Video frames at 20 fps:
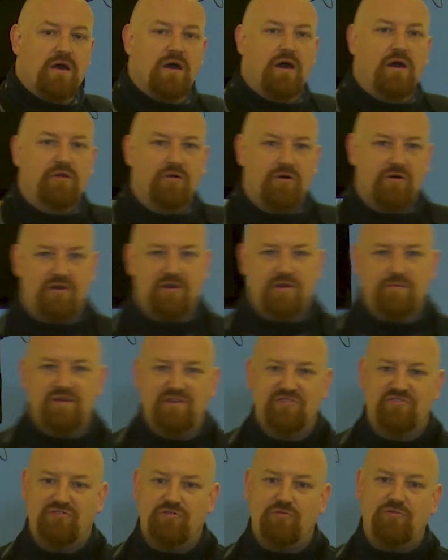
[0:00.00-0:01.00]
are not going to be
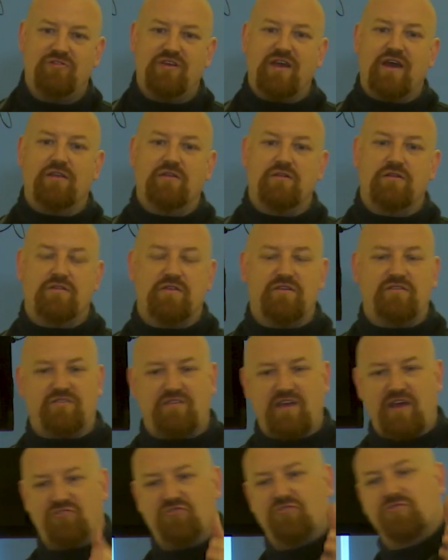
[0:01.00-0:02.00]
installed yet. This
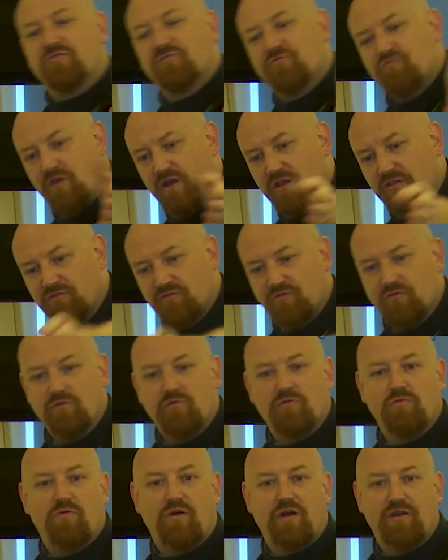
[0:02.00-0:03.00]
section that's running through
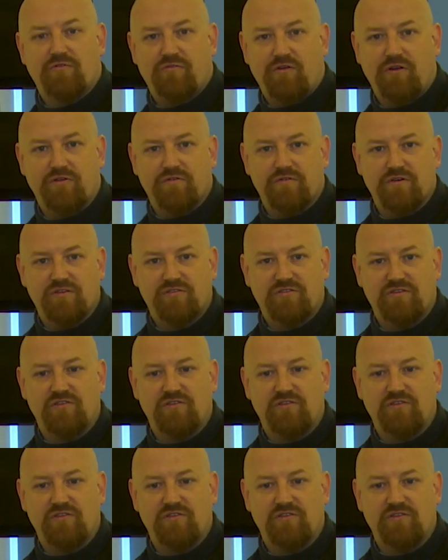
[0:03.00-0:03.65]
right in front of us